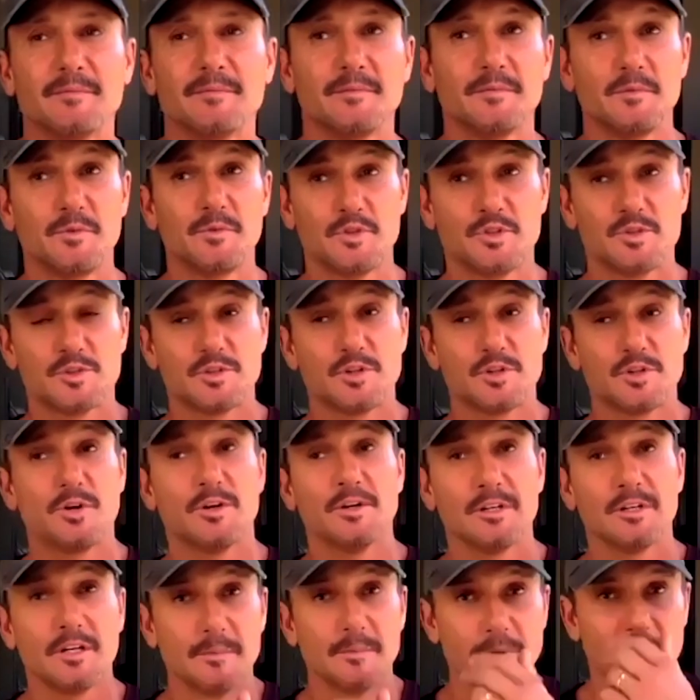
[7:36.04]
that
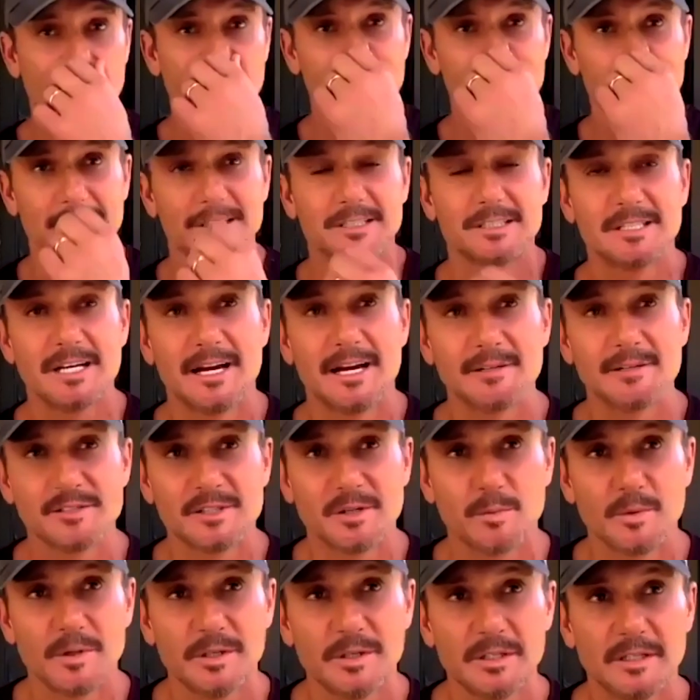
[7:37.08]
certainly because of the times
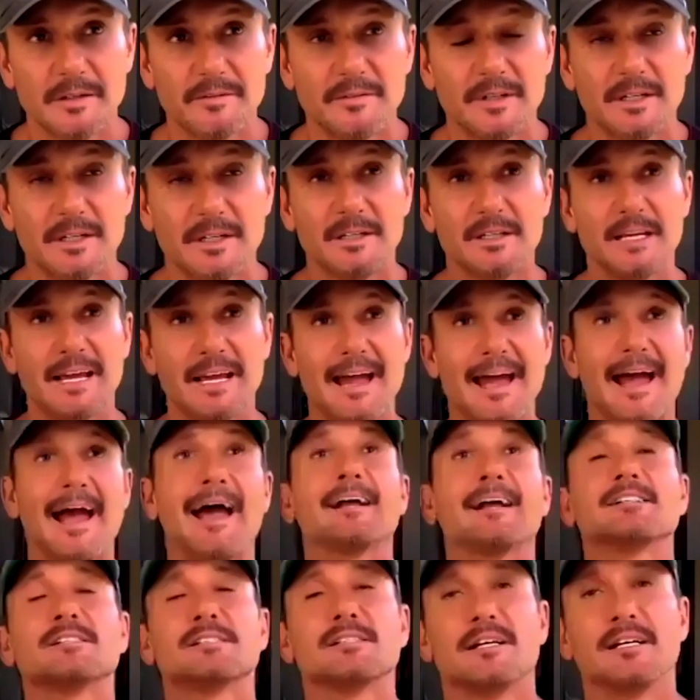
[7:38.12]
that we live in and the
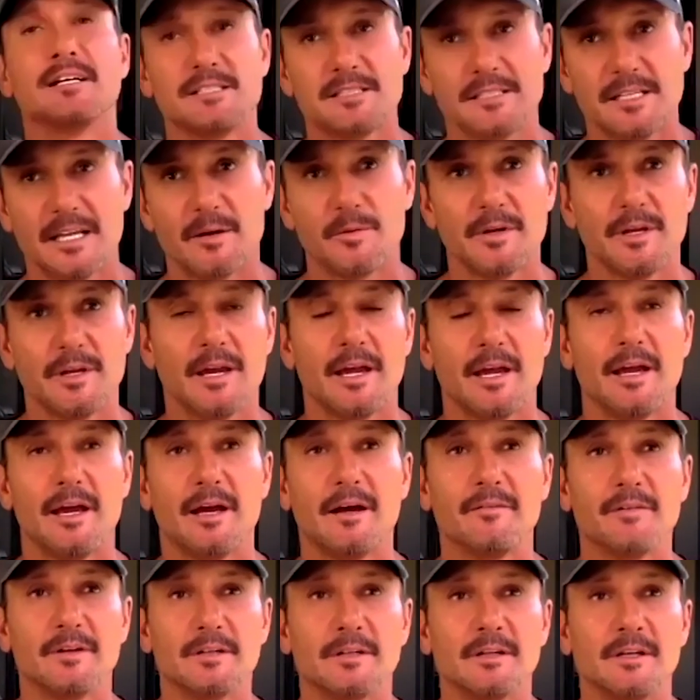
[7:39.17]
access that we
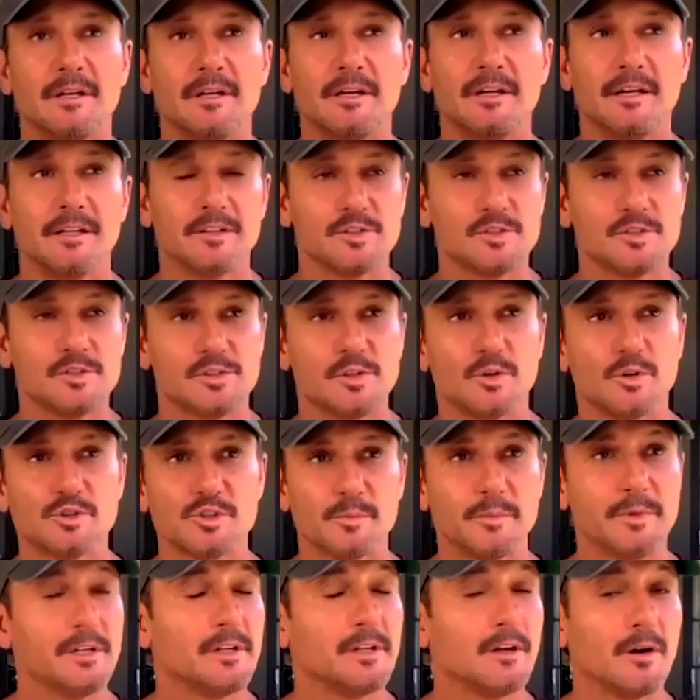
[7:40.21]
have and the
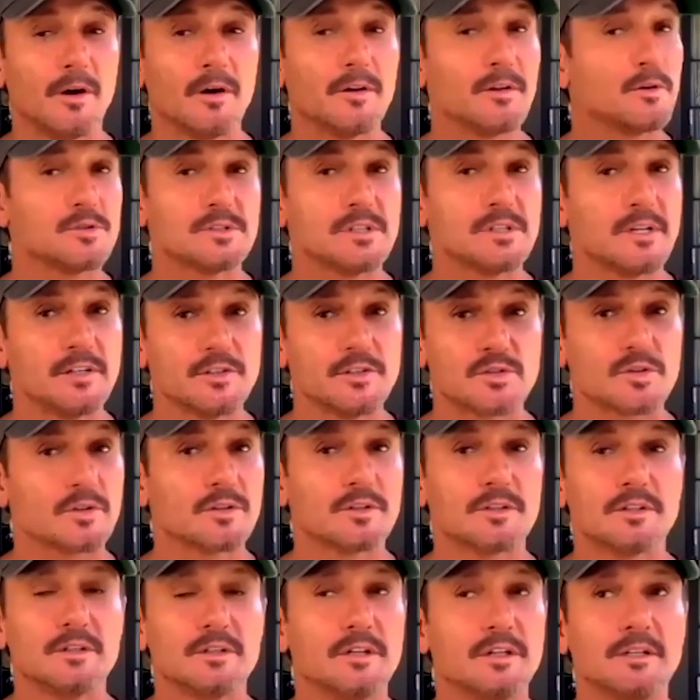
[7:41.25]
social media, all those things are
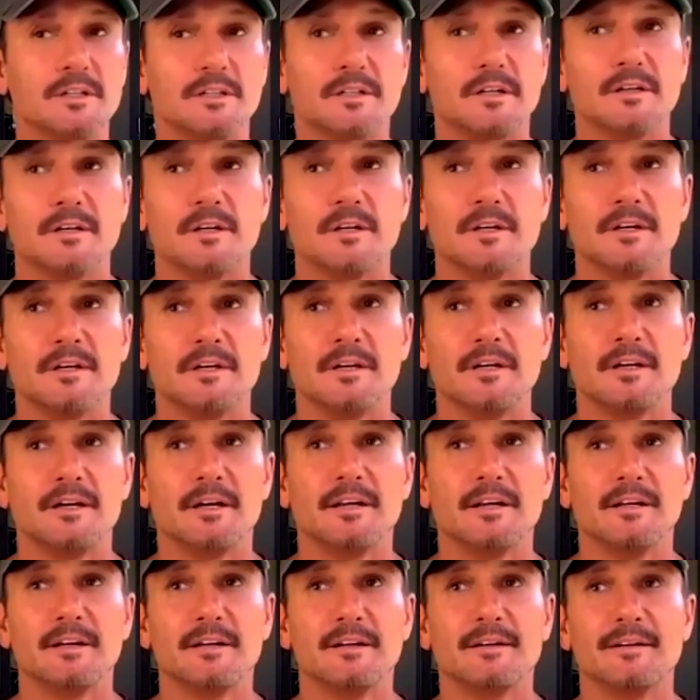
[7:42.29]
good,
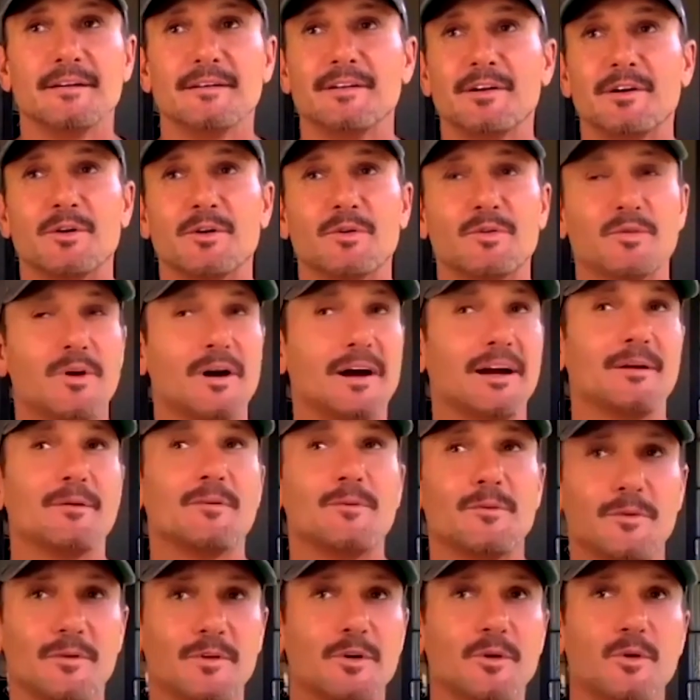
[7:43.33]
and they're right.
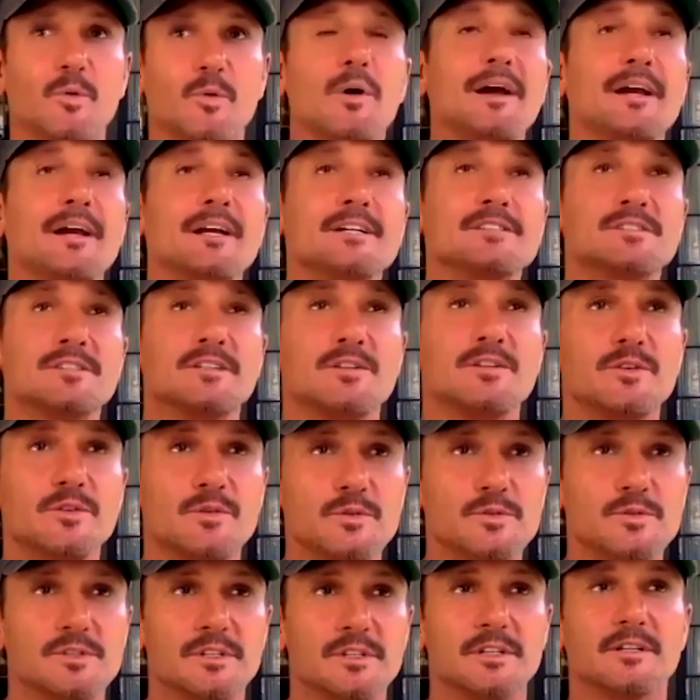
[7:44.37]
There are ways to
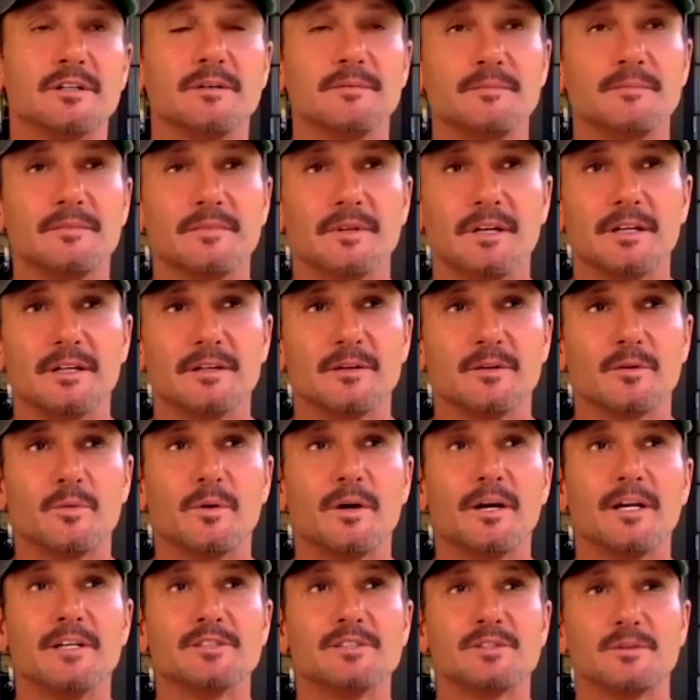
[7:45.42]
use them and there are
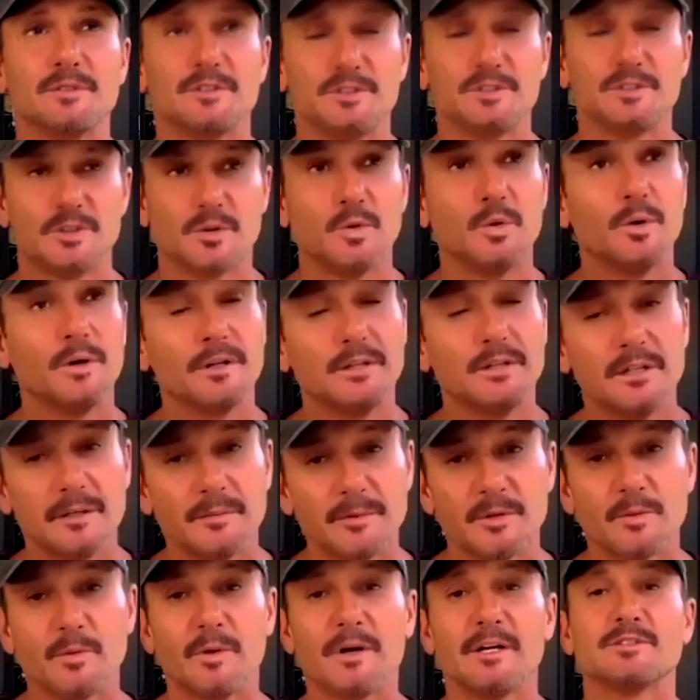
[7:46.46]
ways to enjoy
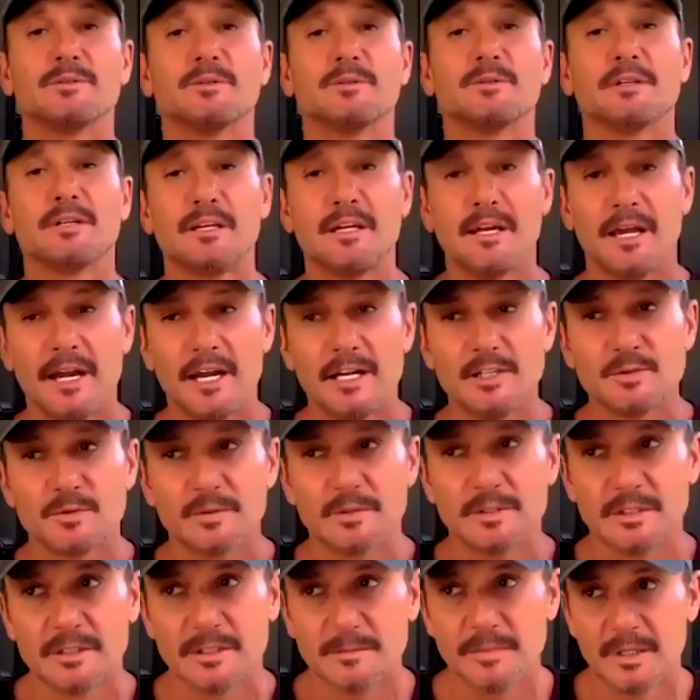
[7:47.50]
them and ways to engage
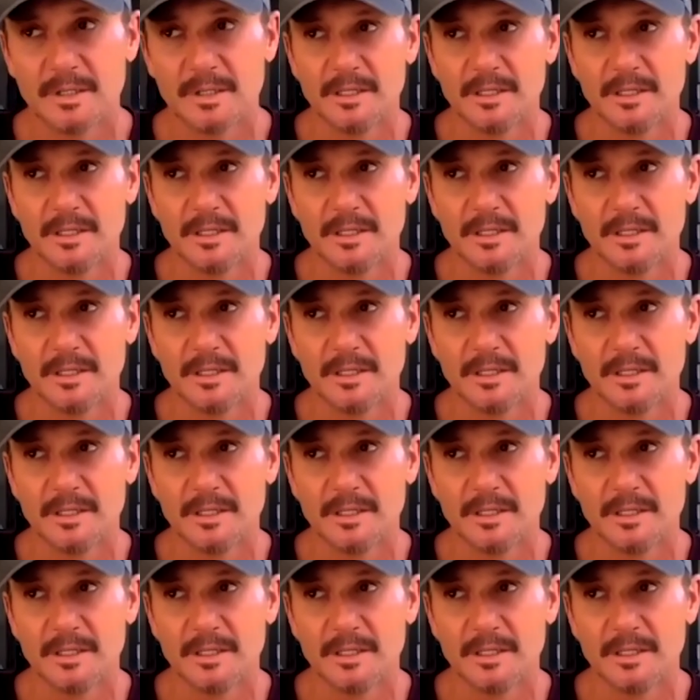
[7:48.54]
with them,